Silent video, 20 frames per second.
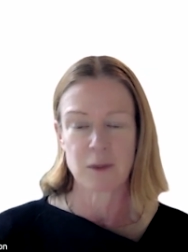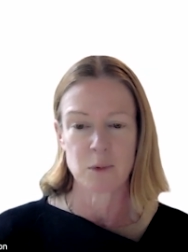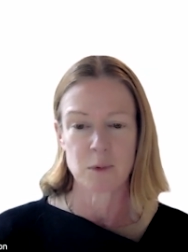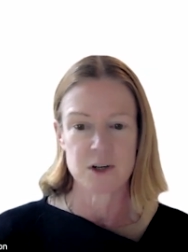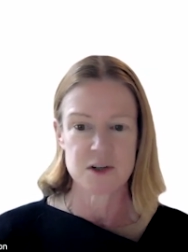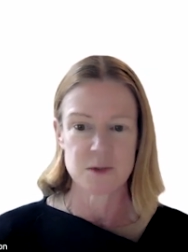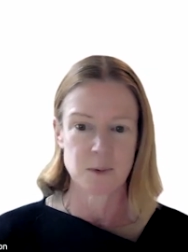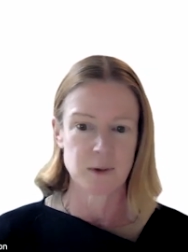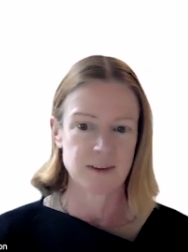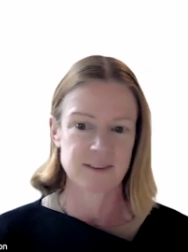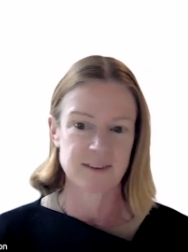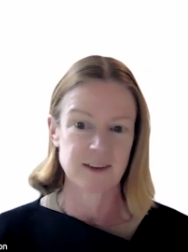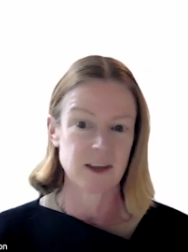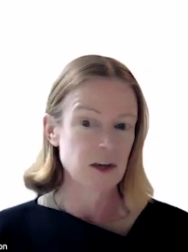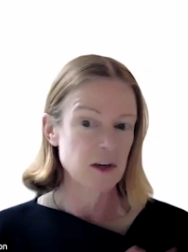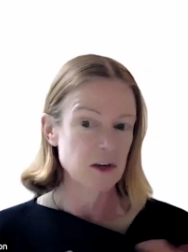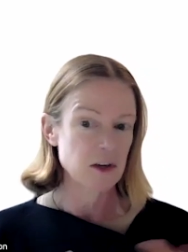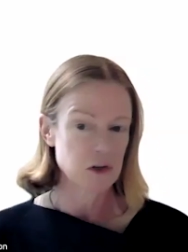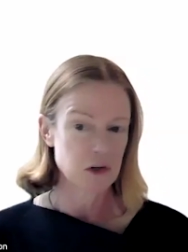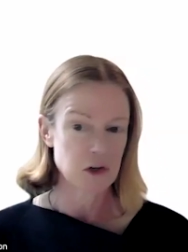which was
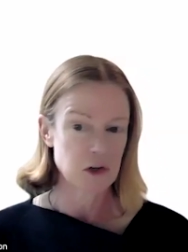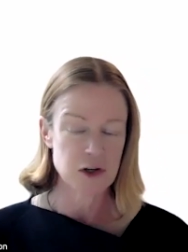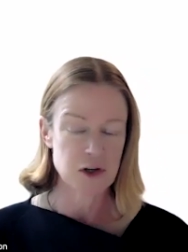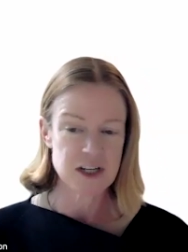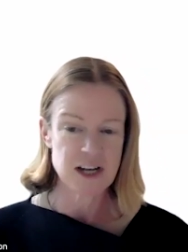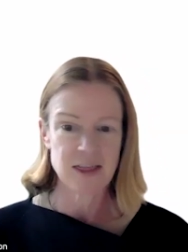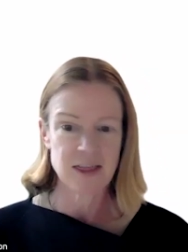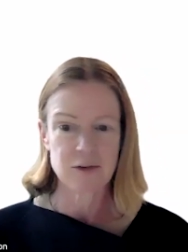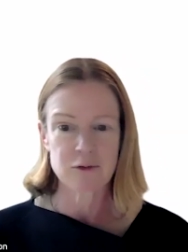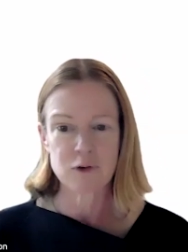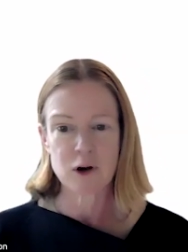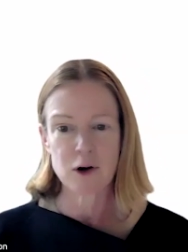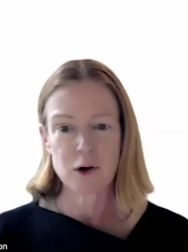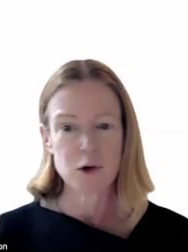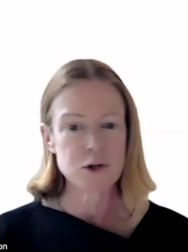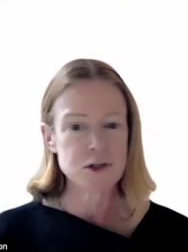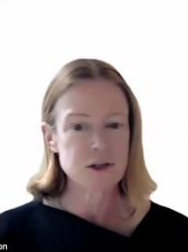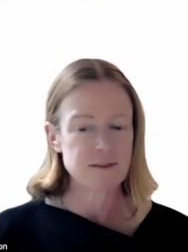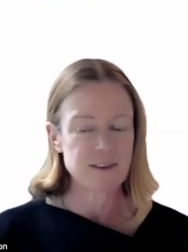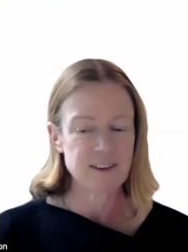you go down the
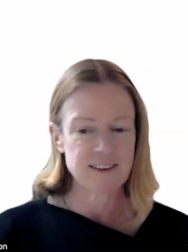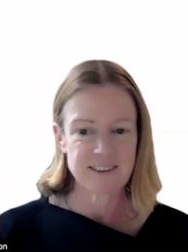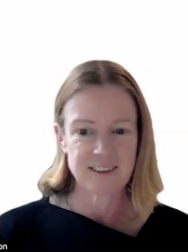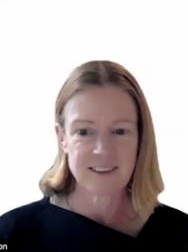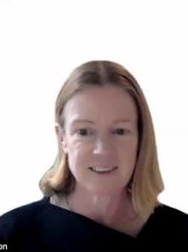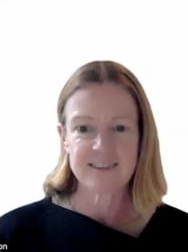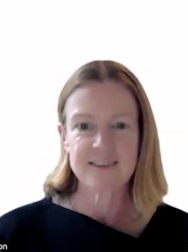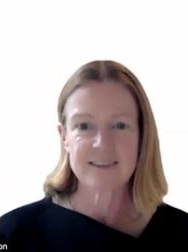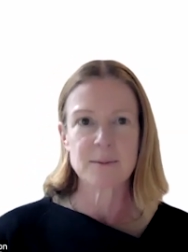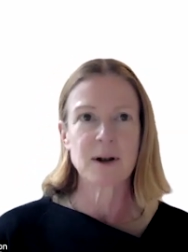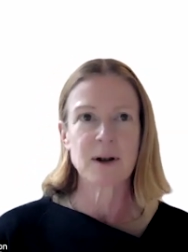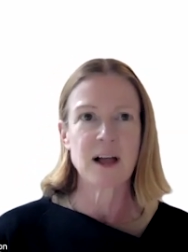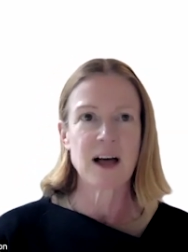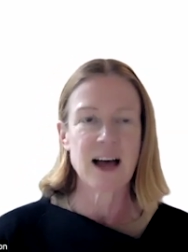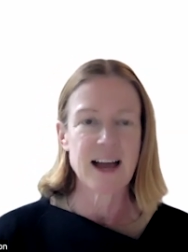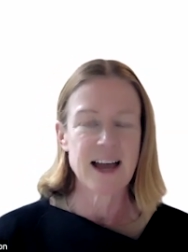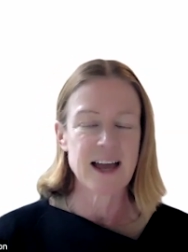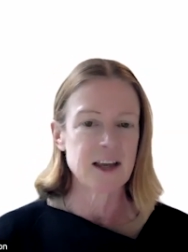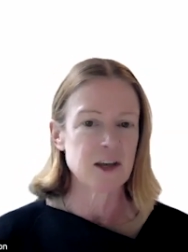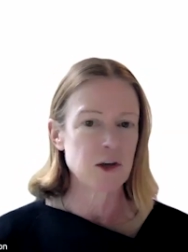road, you visit the
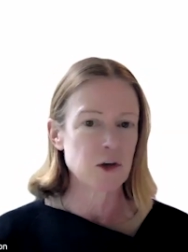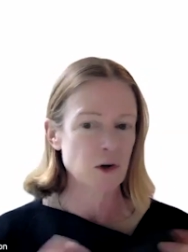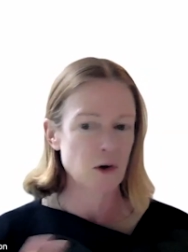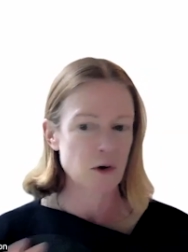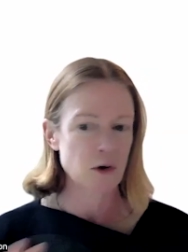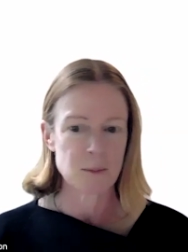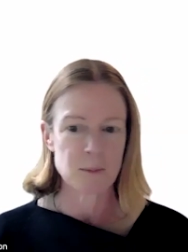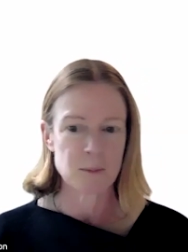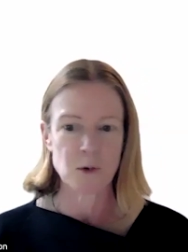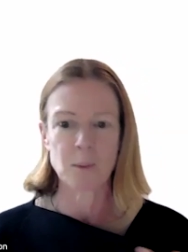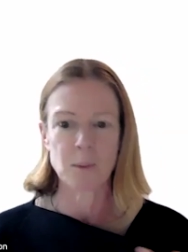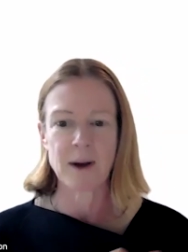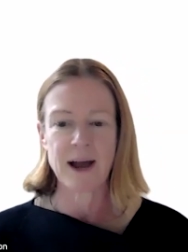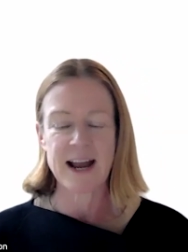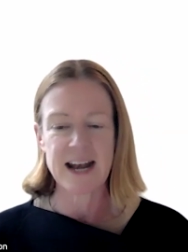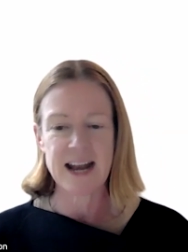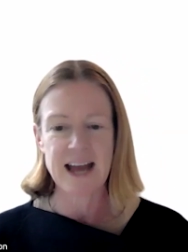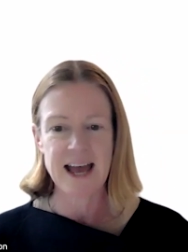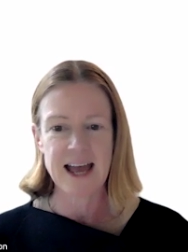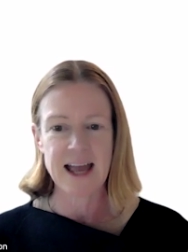supplier, you know them all by
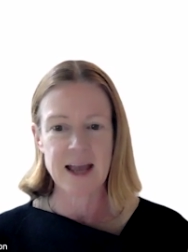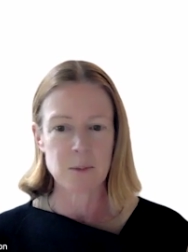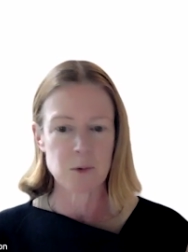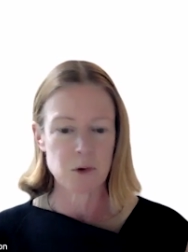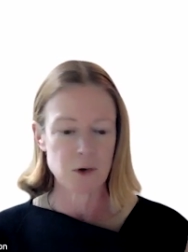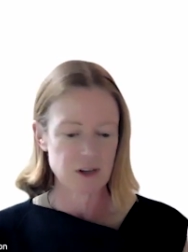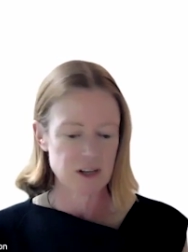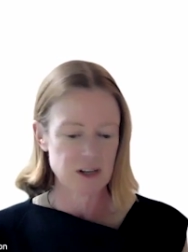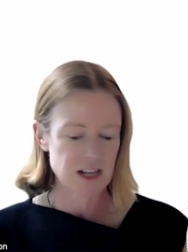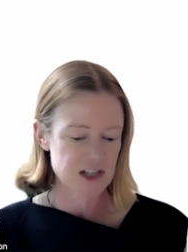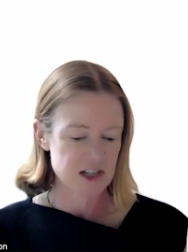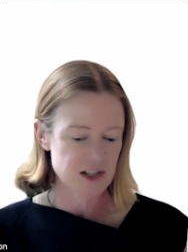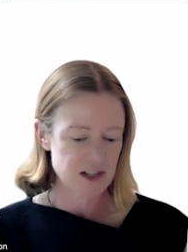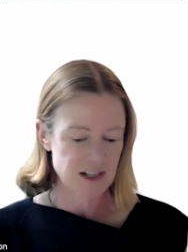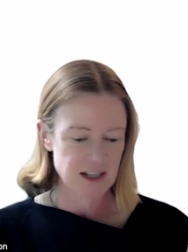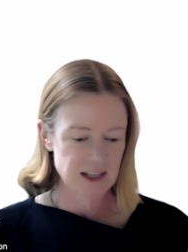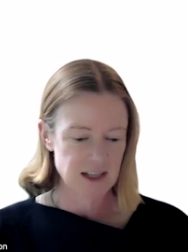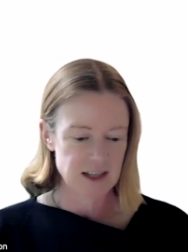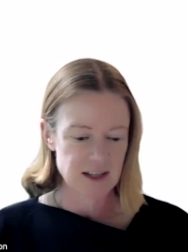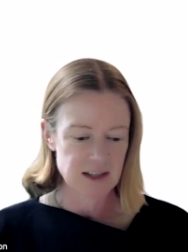name, you can
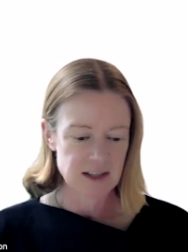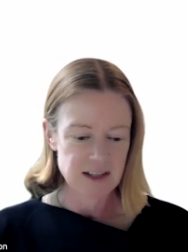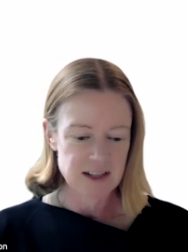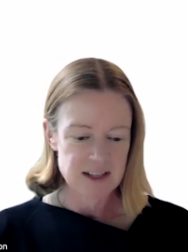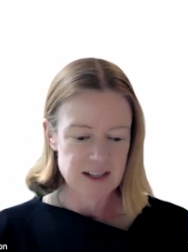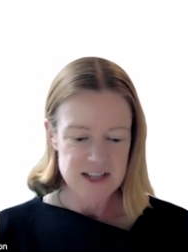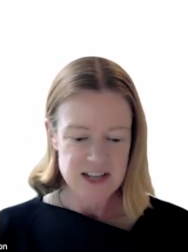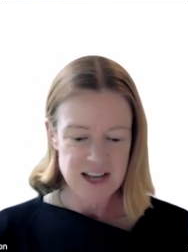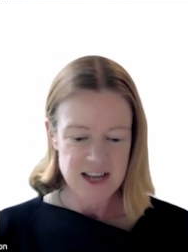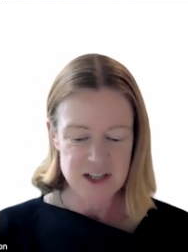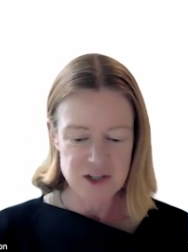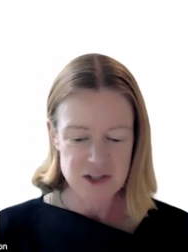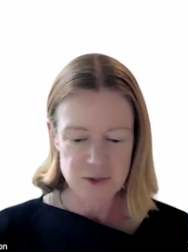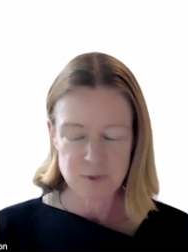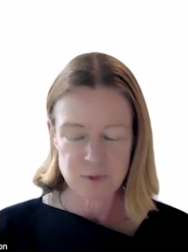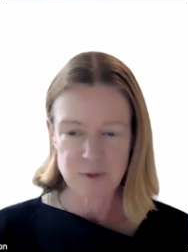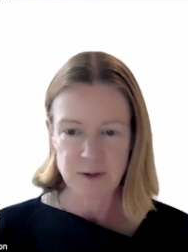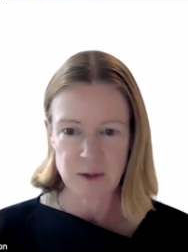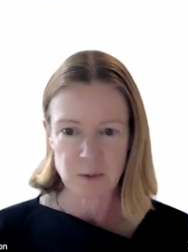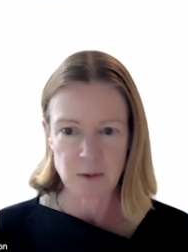actually touch
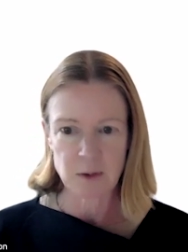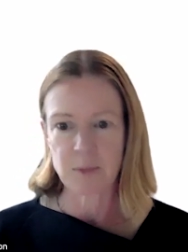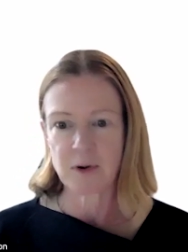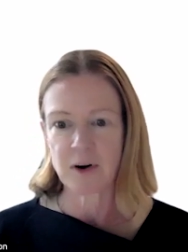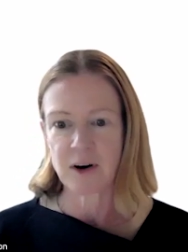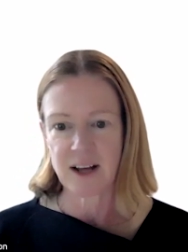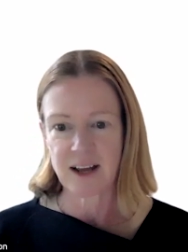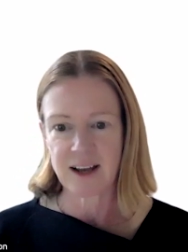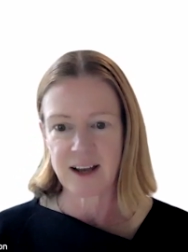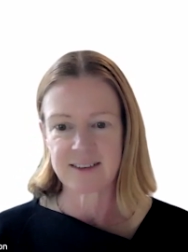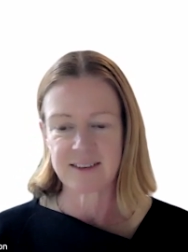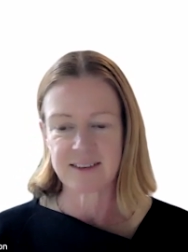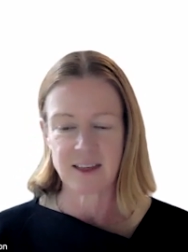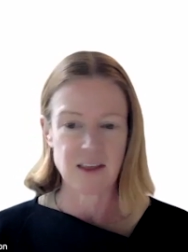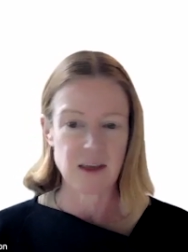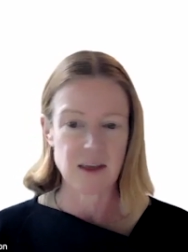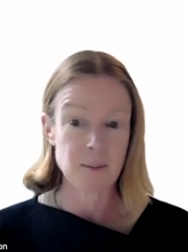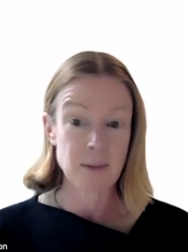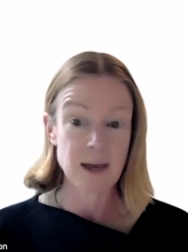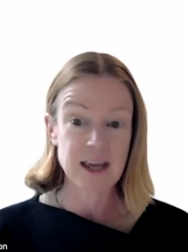and feel the products that
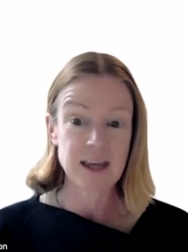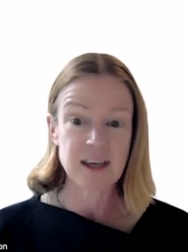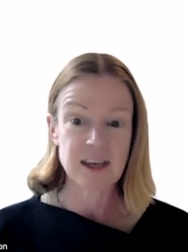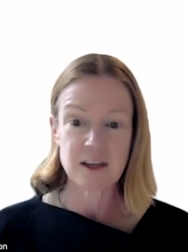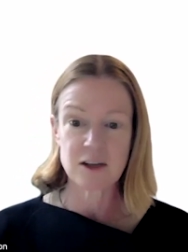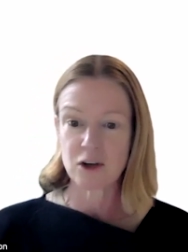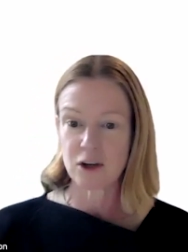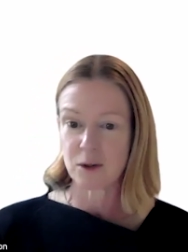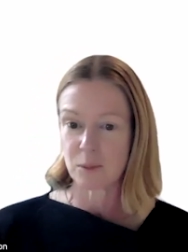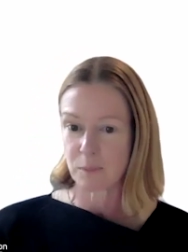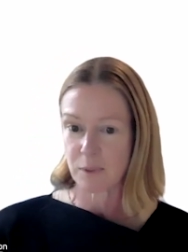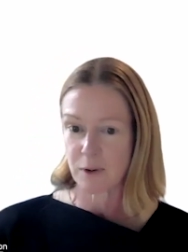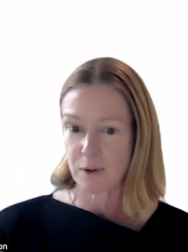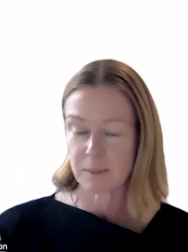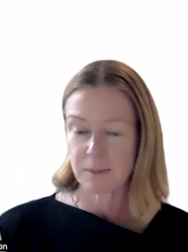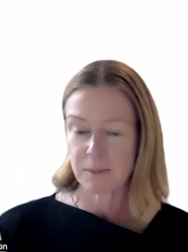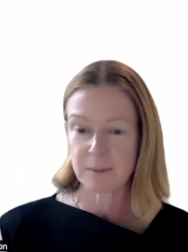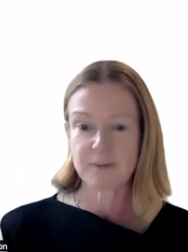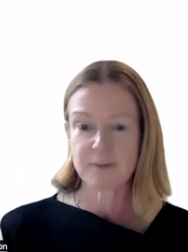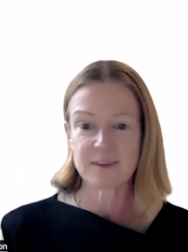they're making, you can
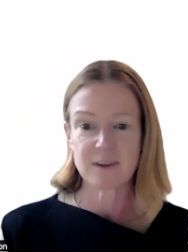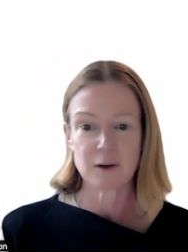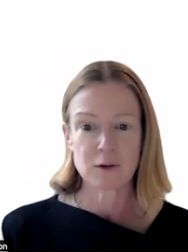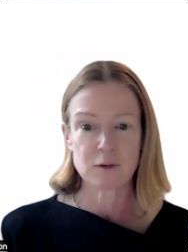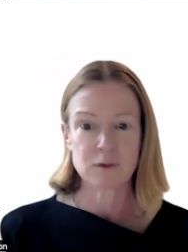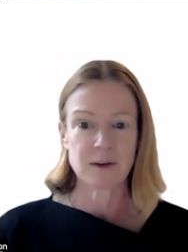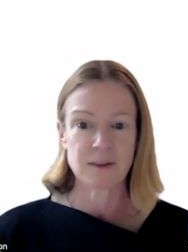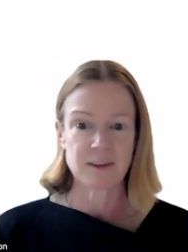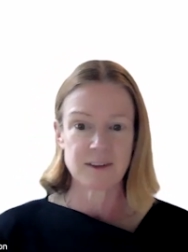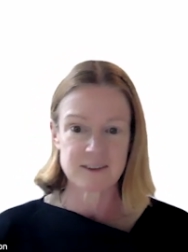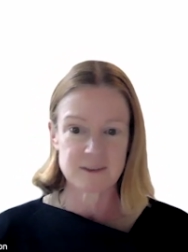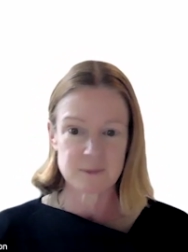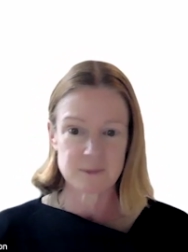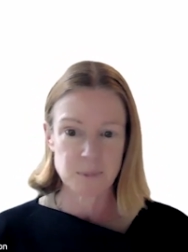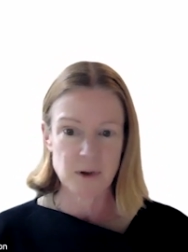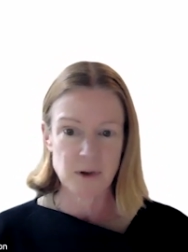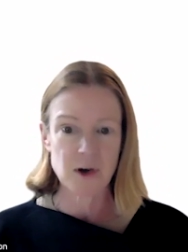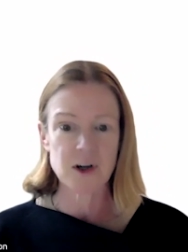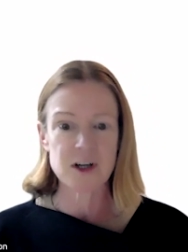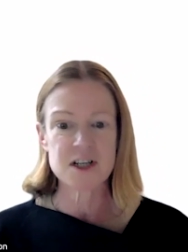problem solve on the
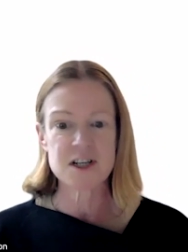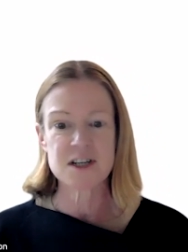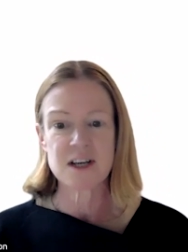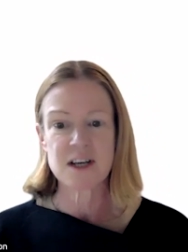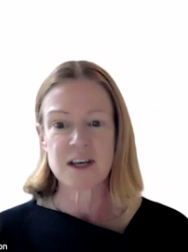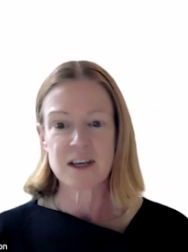spot,